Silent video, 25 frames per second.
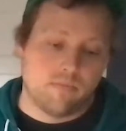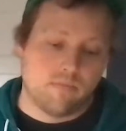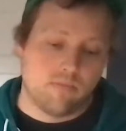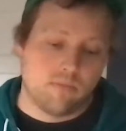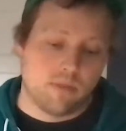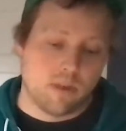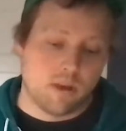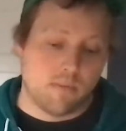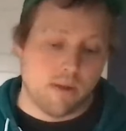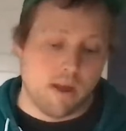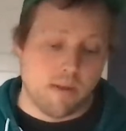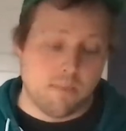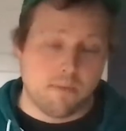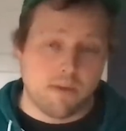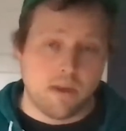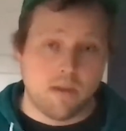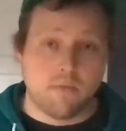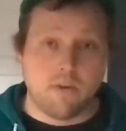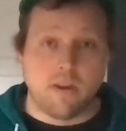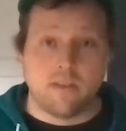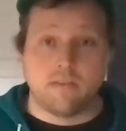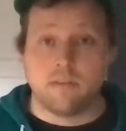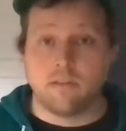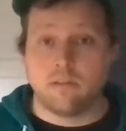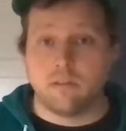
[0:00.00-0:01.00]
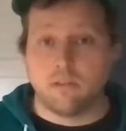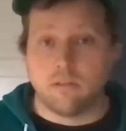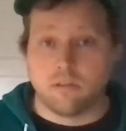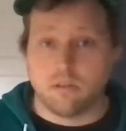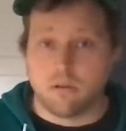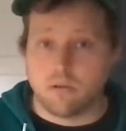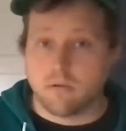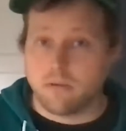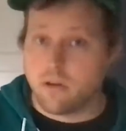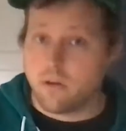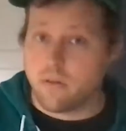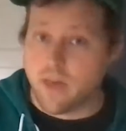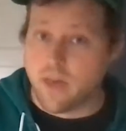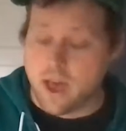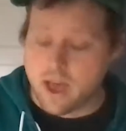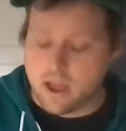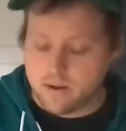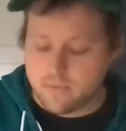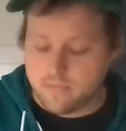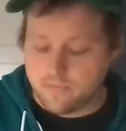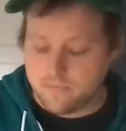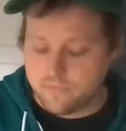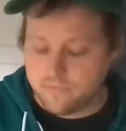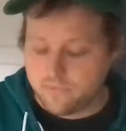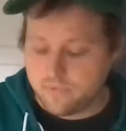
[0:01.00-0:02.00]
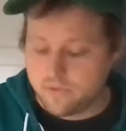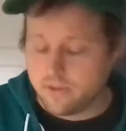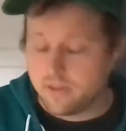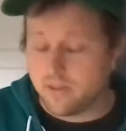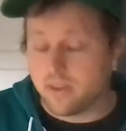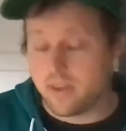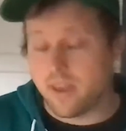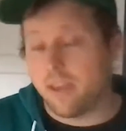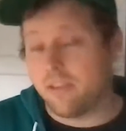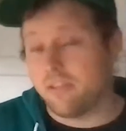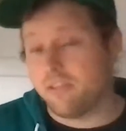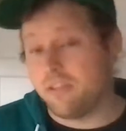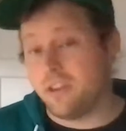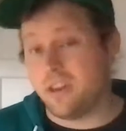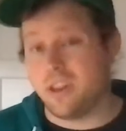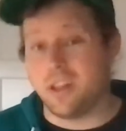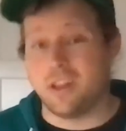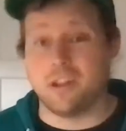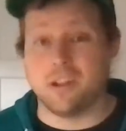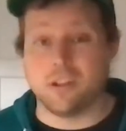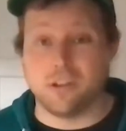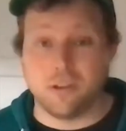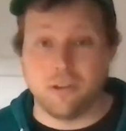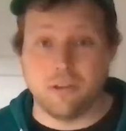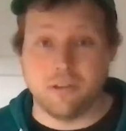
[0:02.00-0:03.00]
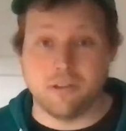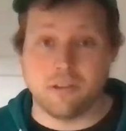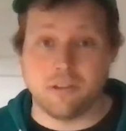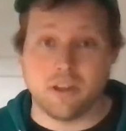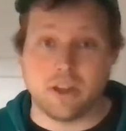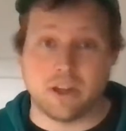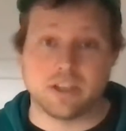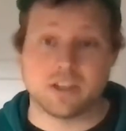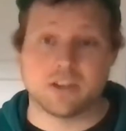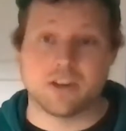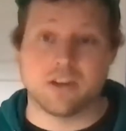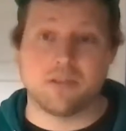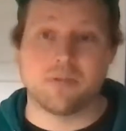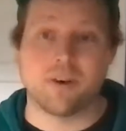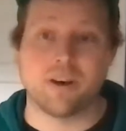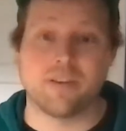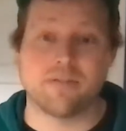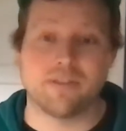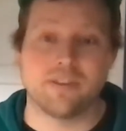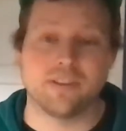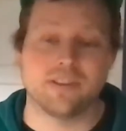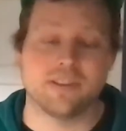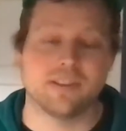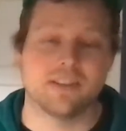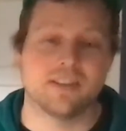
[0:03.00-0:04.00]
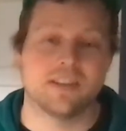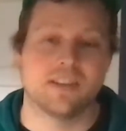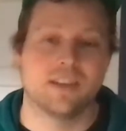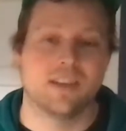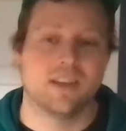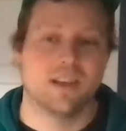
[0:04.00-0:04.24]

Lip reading: There might be reasons you don't know that, in the case you need to use a logical reference.